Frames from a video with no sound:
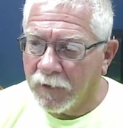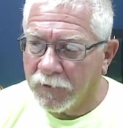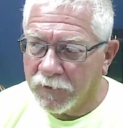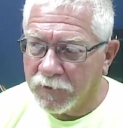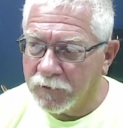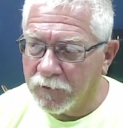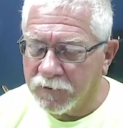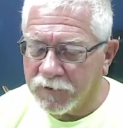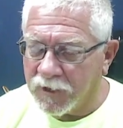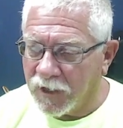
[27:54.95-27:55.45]

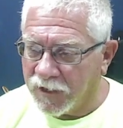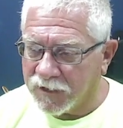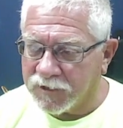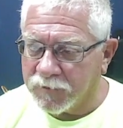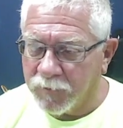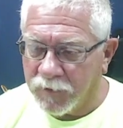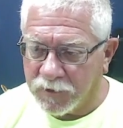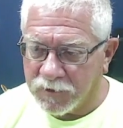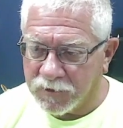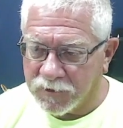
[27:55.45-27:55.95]
the New
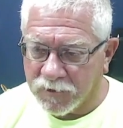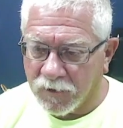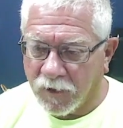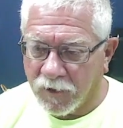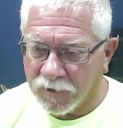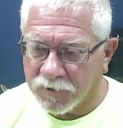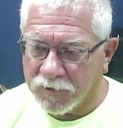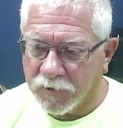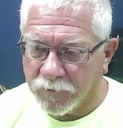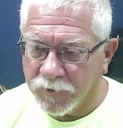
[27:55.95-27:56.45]
Testament and
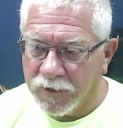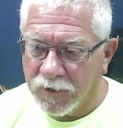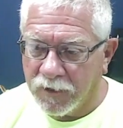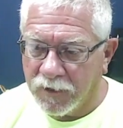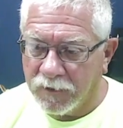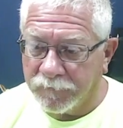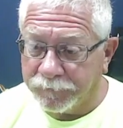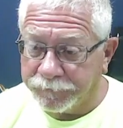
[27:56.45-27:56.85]
start to read,